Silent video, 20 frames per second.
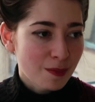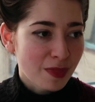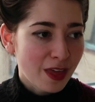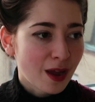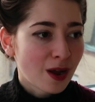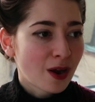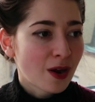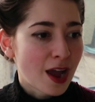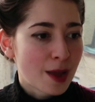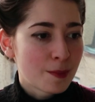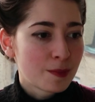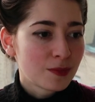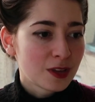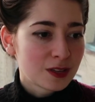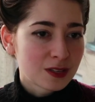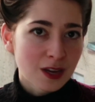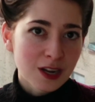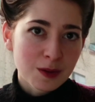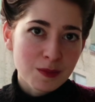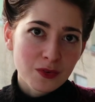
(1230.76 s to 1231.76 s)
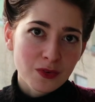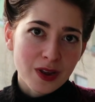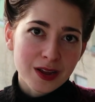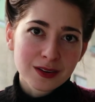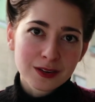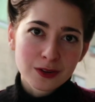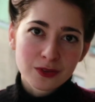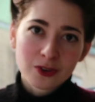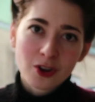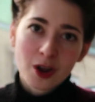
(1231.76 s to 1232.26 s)
I'm there, it's gonna be
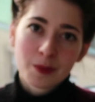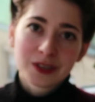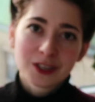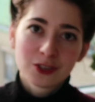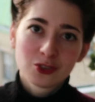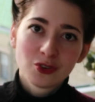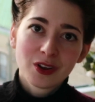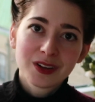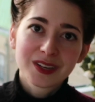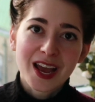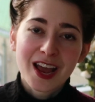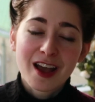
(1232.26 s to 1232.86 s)
right near the garment district.